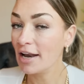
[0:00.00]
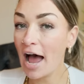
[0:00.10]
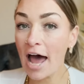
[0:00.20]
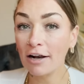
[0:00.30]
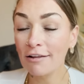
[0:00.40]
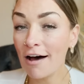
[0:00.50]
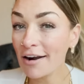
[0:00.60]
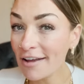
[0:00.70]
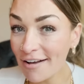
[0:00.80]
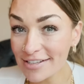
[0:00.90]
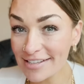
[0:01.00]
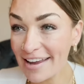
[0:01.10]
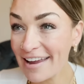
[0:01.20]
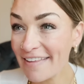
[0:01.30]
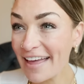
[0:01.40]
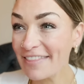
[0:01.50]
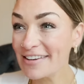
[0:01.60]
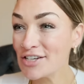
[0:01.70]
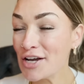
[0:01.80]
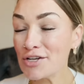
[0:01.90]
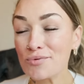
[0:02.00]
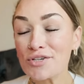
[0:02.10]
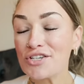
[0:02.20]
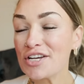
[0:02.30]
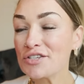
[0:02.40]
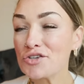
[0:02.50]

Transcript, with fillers: Now, I had a lot of y'all saying that the judge was just